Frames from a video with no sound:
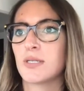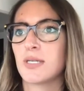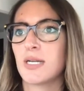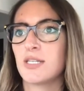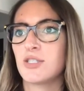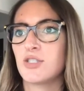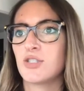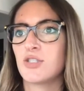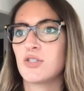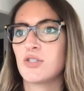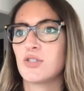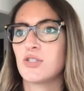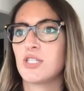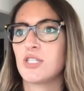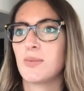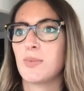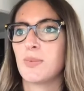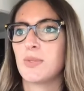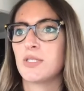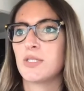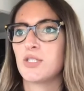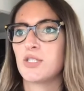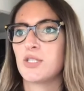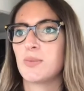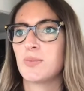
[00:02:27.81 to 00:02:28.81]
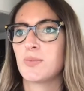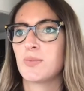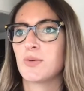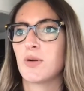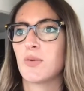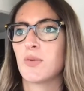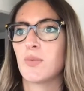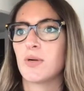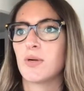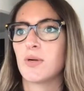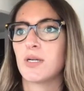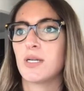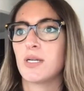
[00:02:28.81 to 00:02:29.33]
national championship
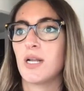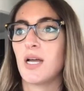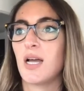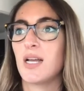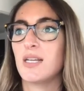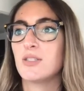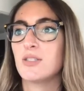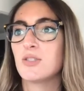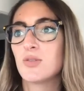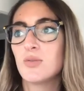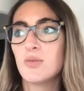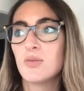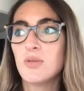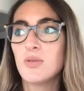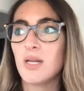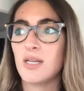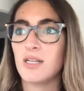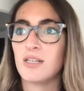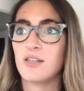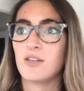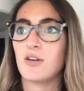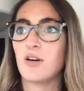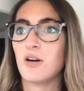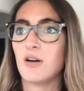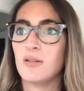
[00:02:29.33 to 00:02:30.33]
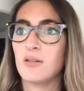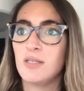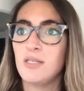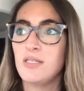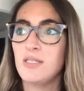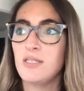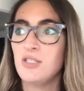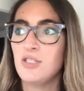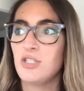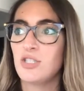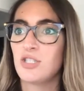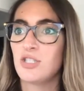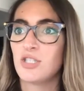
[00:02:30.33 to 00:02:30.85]
rower in high school and
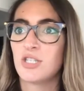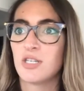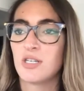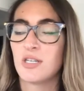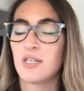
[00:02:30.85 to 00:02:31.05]
college.